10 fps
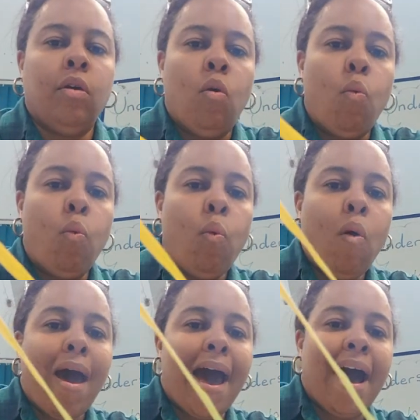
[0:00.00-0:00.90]

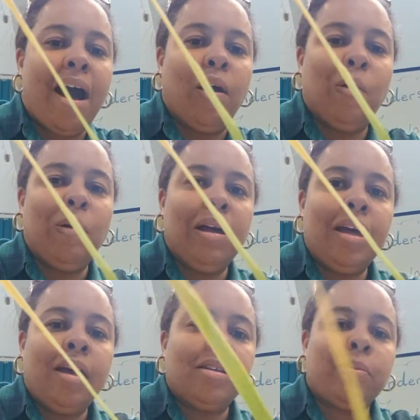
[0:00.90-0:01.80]
Wow.
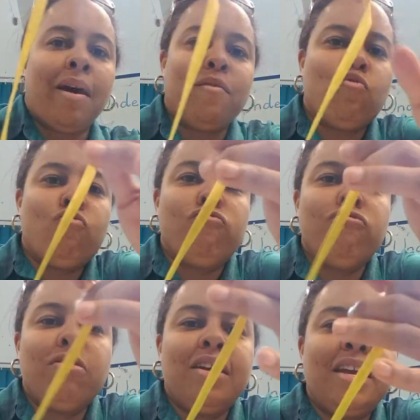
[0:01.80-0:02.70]
So I have a
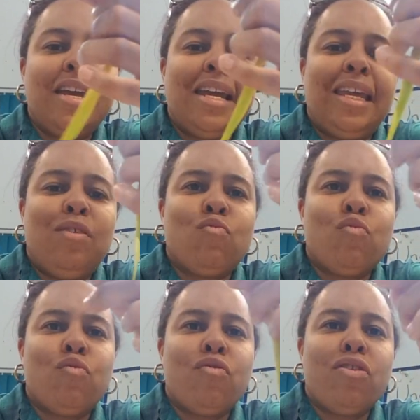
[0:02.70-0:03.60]
really,
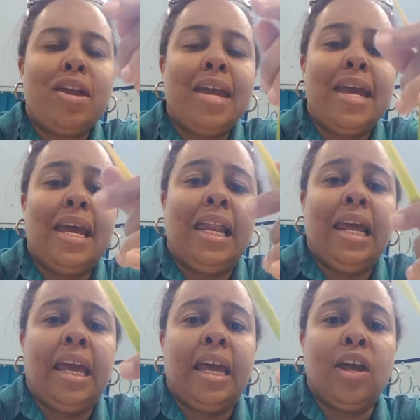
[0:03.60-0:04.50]

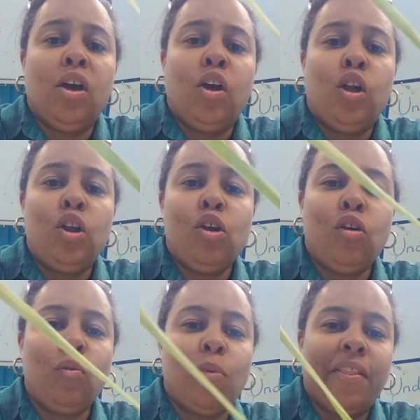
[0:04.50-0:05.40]
really
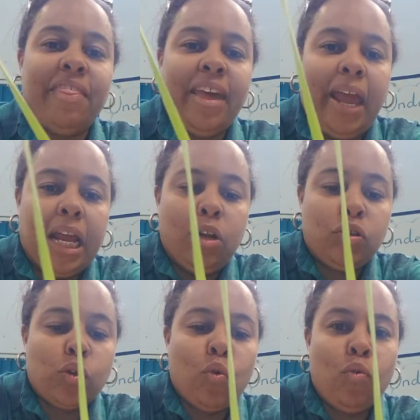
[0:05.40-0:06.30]
long one there. It
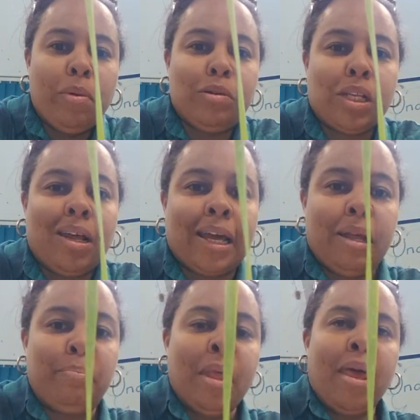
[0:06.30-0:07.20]
looks almost like
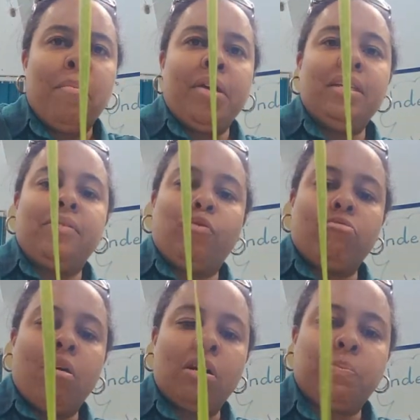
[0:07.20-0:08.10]
a piece of
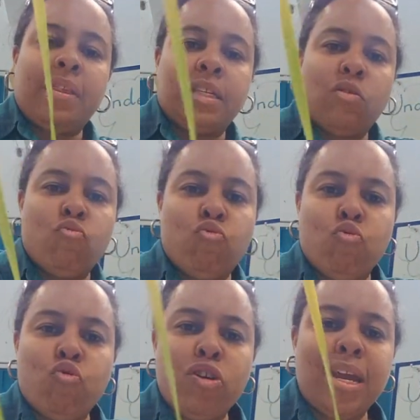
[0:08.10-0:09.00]
grass, but that's a
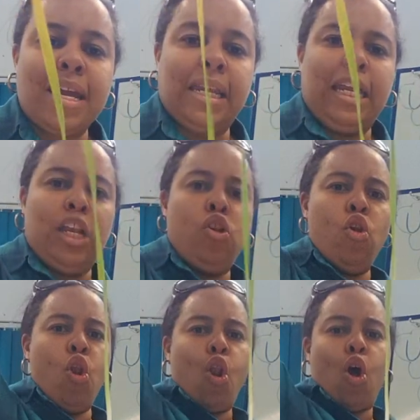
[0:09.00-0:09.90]
really
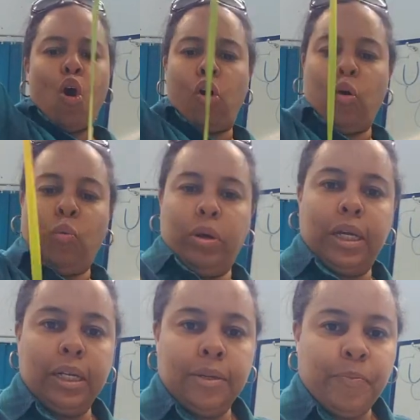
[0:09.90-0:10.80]
long
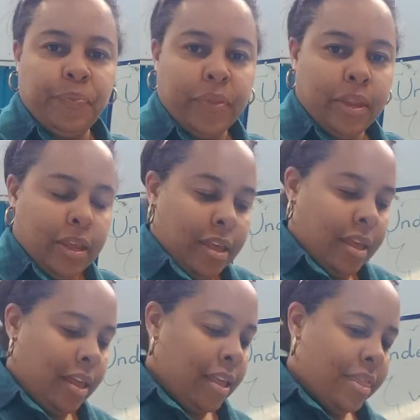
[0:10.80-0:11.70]
one.
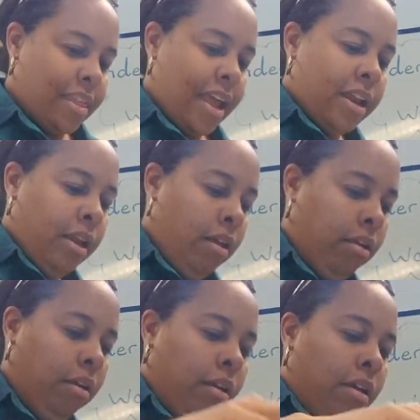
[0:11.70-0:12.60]
Then
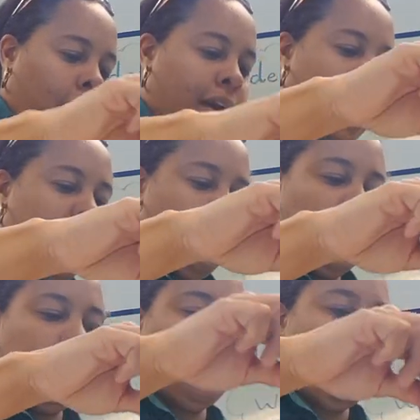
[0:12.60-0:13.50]
I have
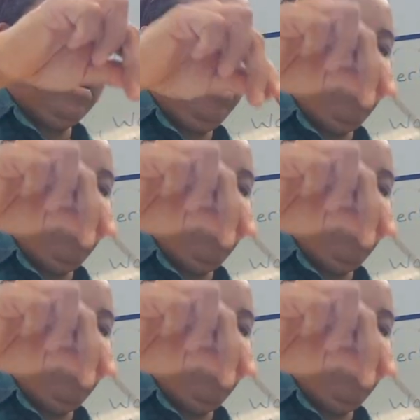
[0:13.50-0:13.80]
this one.